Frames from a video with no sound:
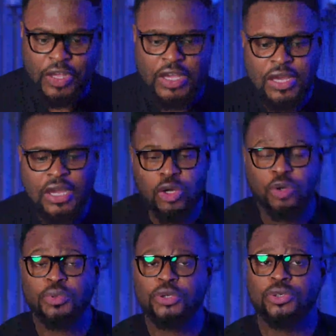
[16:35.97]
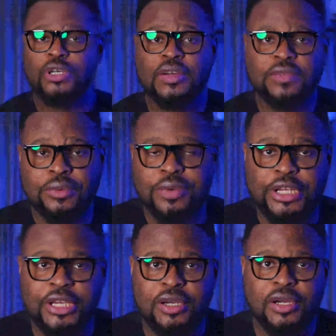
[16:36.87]
So I hope you're going to
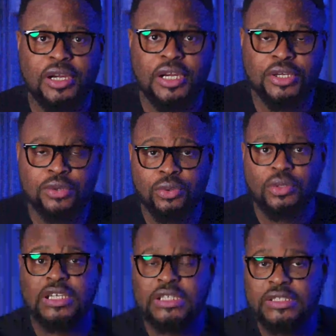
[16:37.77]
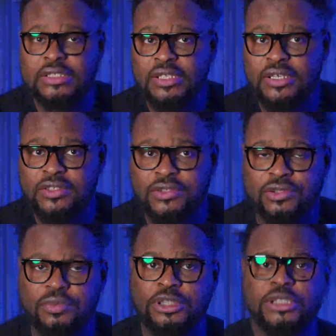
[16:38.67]
have a great year, and I know that this
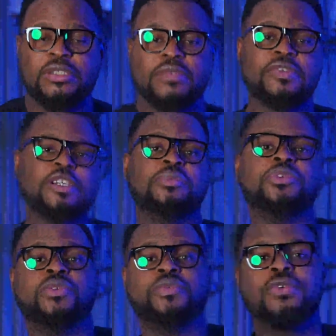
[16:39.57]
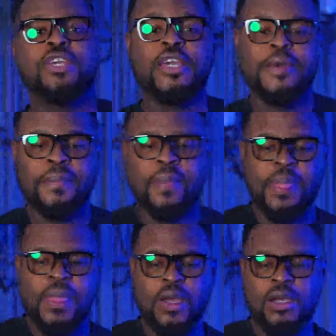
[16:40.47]
year is going to be a very beautiful
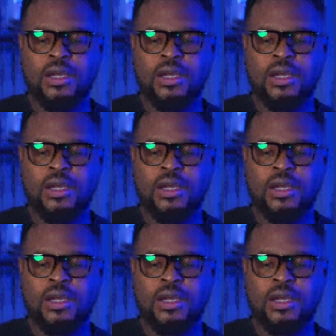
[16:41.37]
year.